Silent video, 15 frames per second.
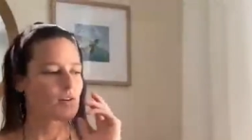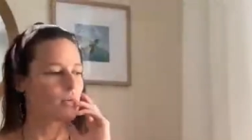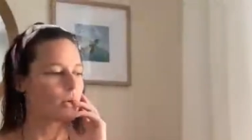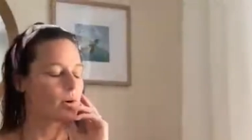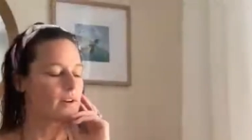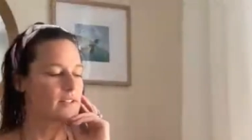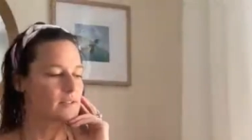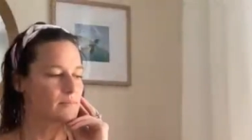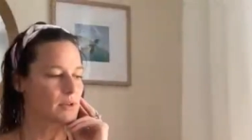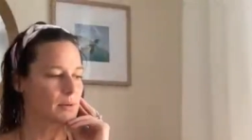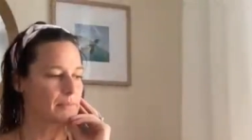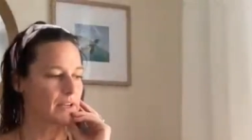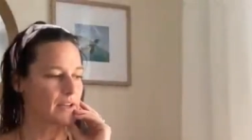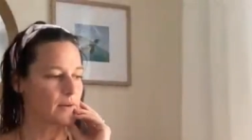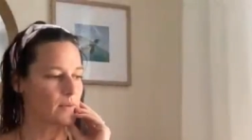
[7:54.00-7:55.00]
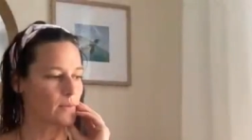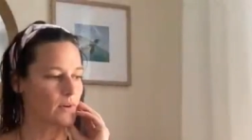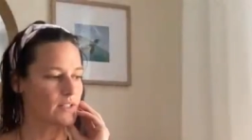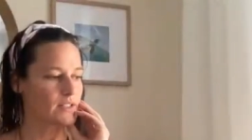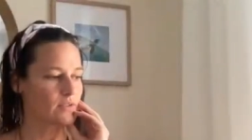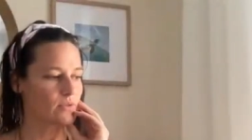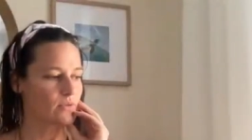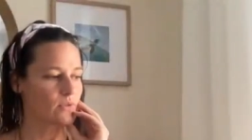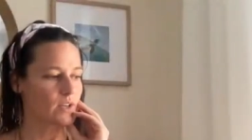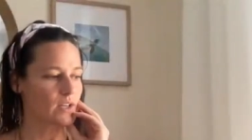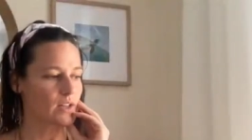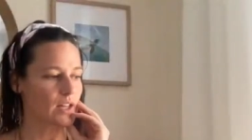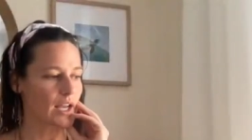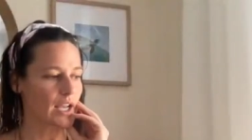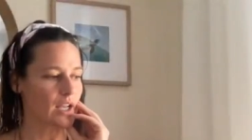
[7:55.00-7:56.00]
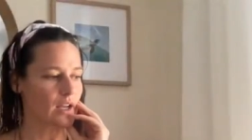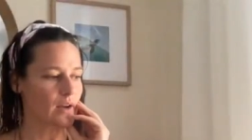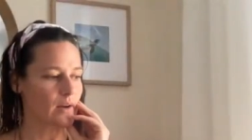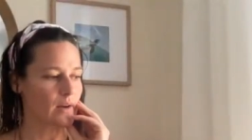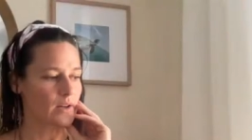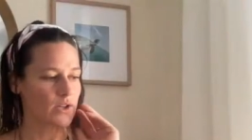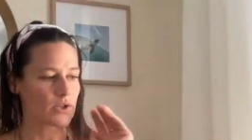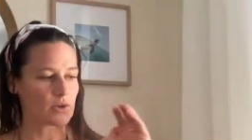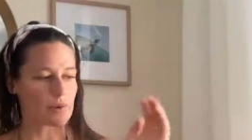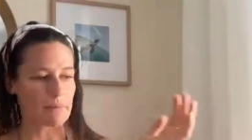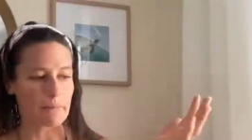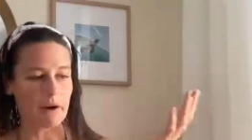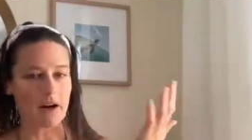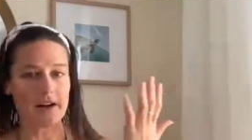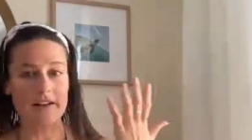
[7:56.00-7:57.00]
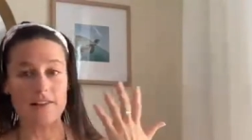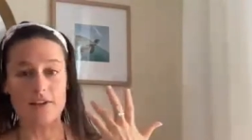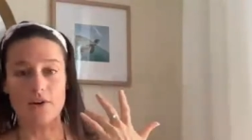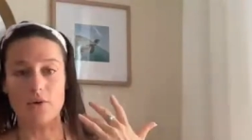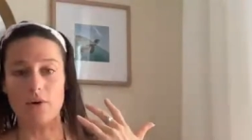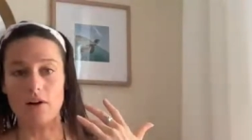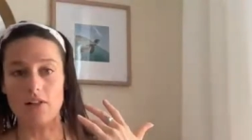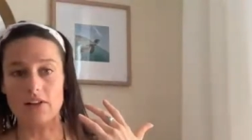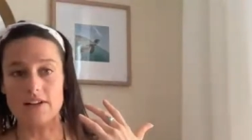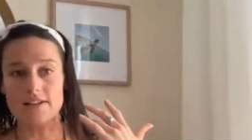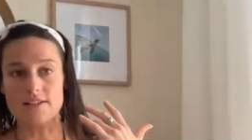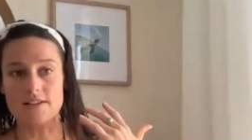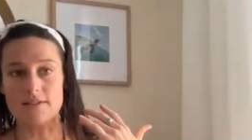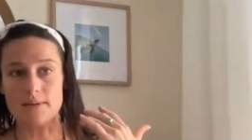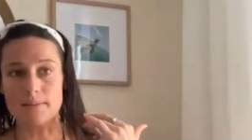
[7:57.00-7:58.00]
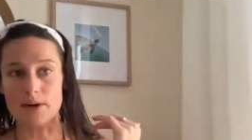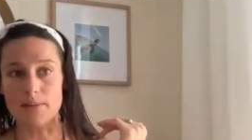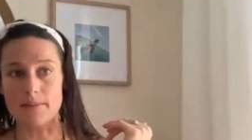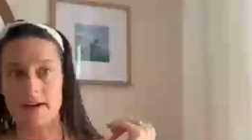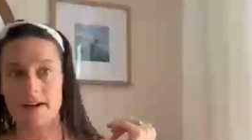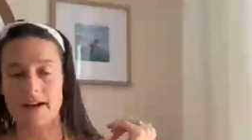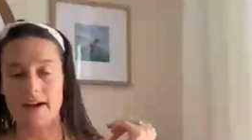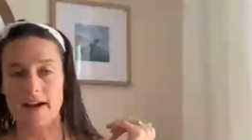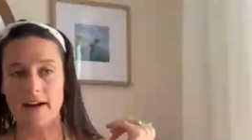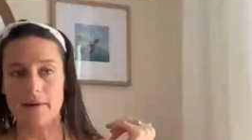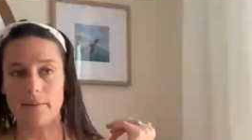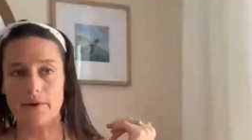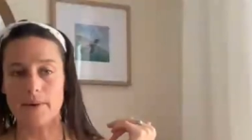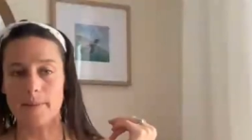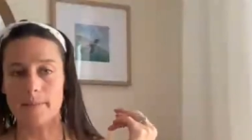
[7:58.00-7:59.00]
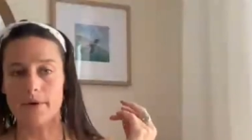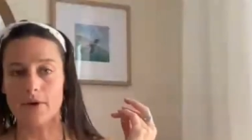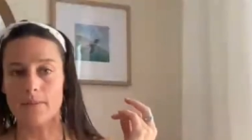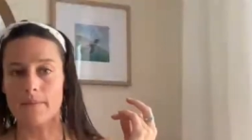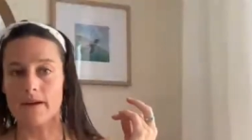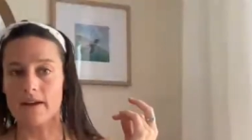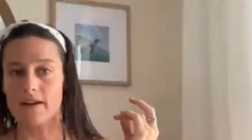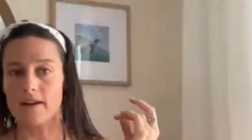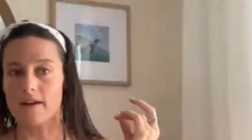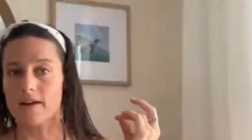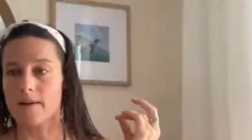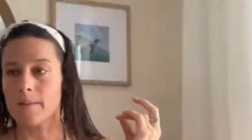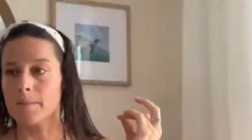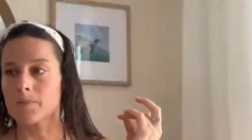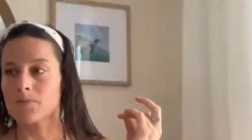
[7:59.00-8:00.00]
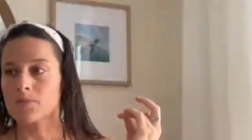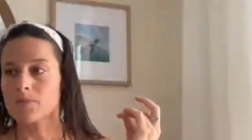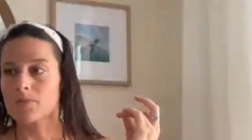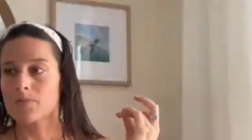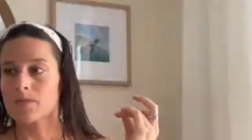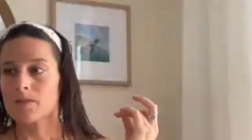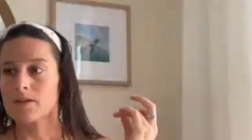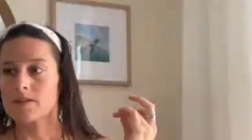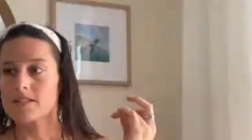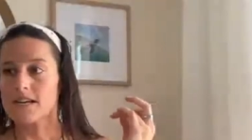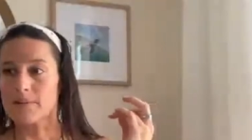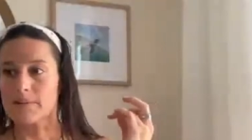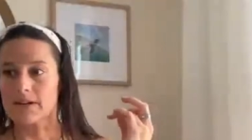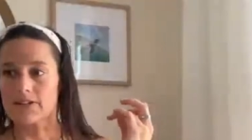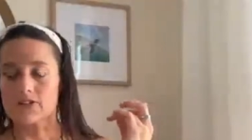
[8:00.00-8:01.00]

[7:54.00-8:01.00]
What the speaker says: mermaid? What does it feel like to embody the qualities of a mermaid? How would a mermaid take